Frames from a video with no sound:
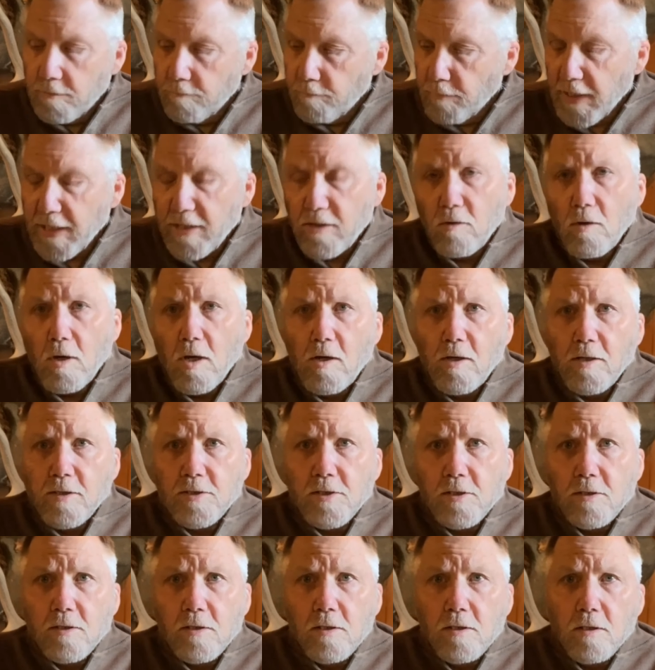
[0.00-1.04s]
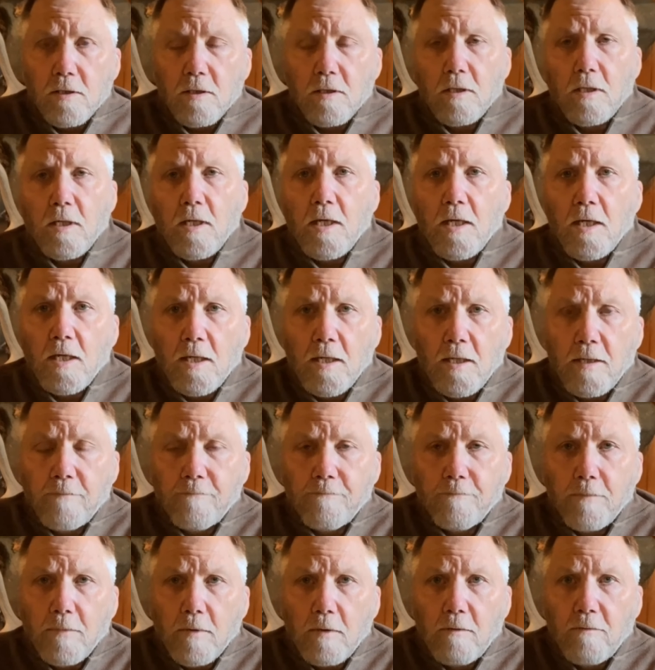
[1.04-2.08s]
Bino harnesses.
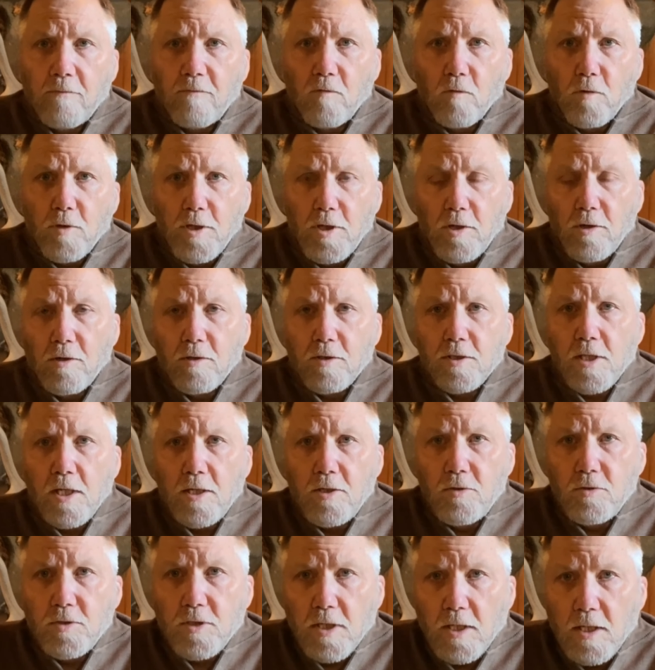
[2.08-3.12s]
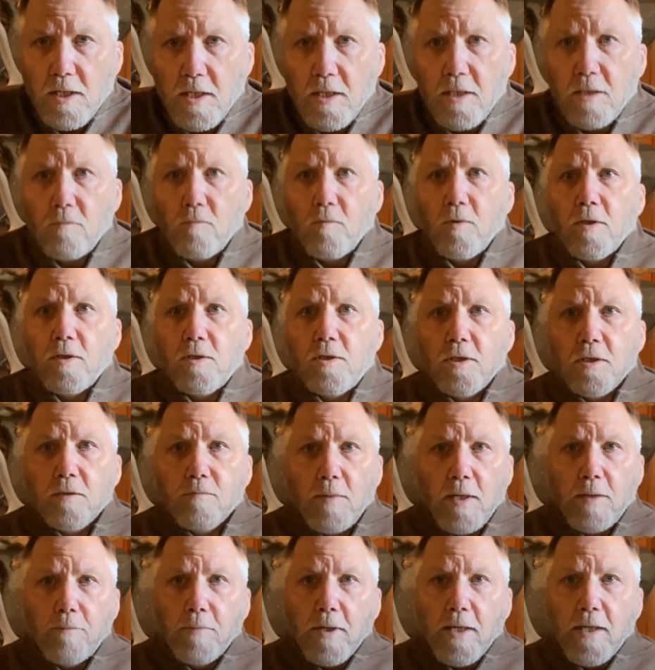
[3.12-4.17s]
For years I used to hunt with just
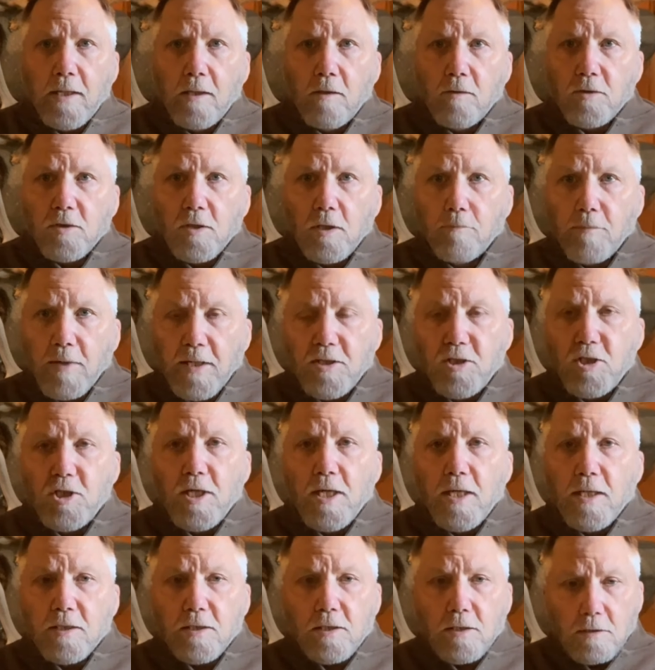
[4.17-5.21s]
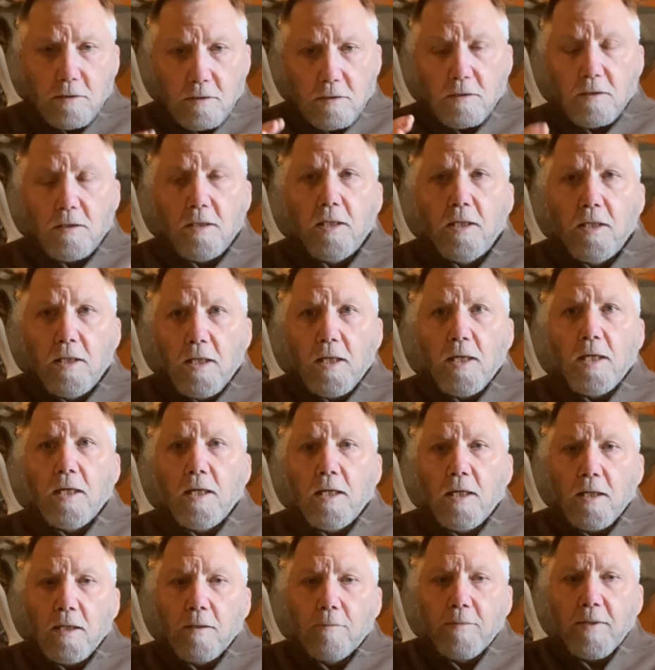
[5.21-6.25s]
my binos on my chest
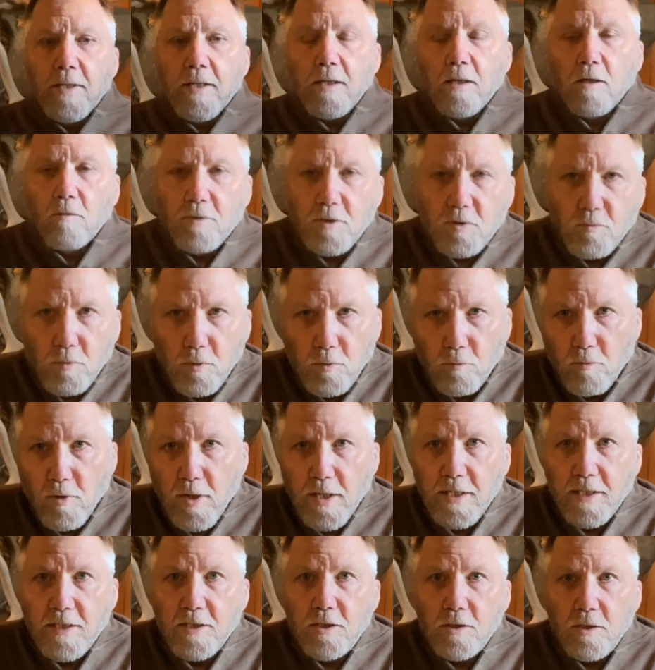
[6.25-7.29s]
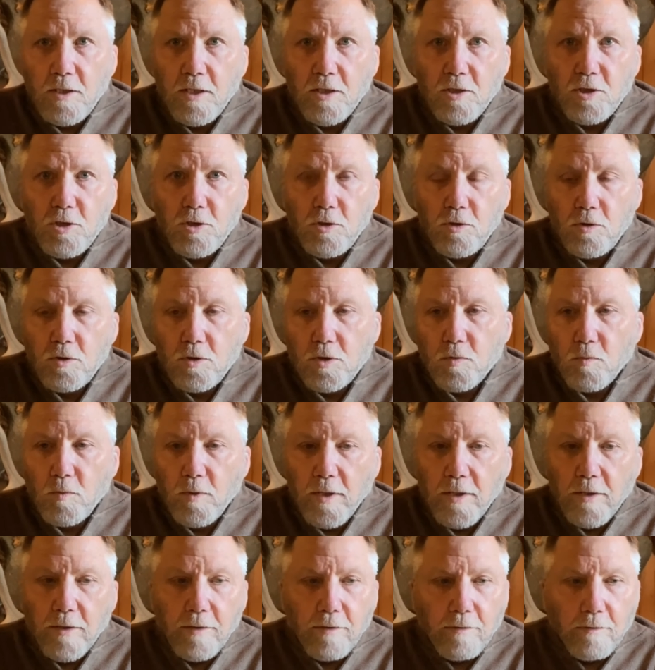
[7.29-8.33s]
and always would run into issues
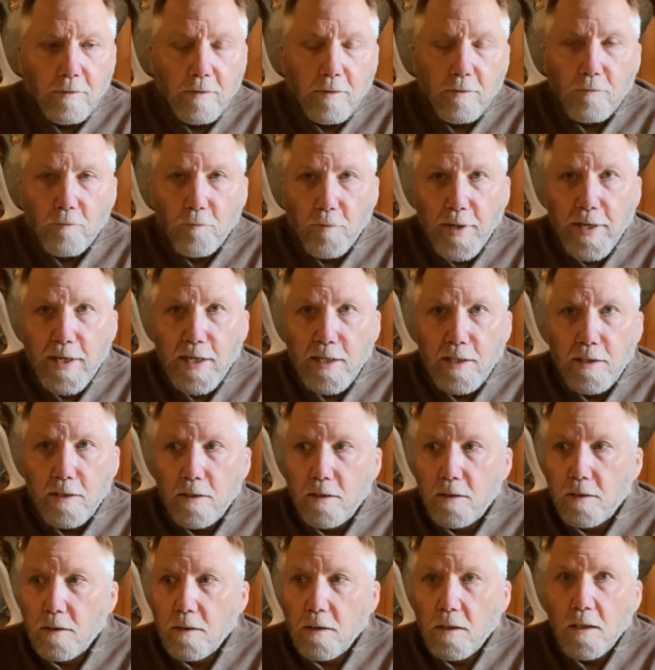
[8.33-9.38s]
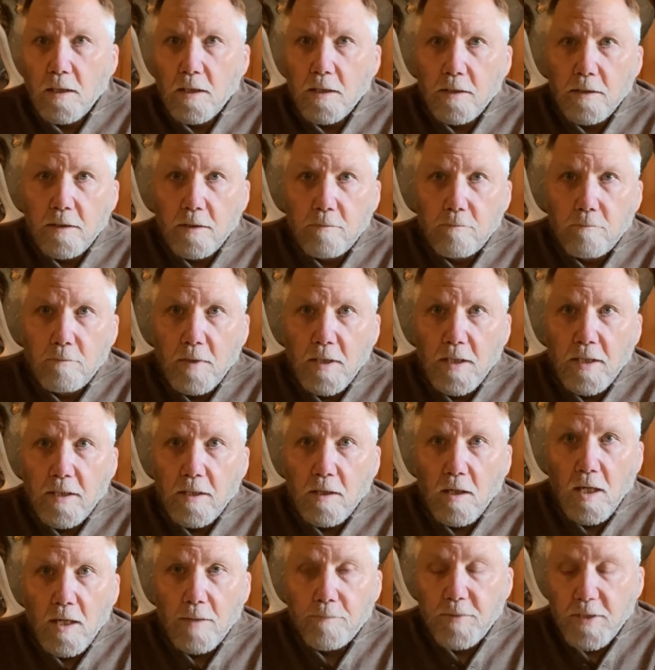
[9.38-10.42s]
with rain on my
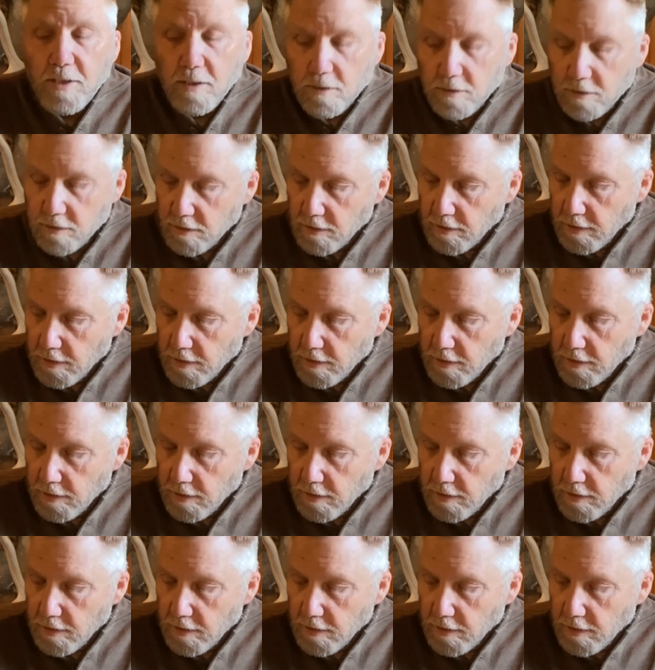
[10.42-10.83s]
optics.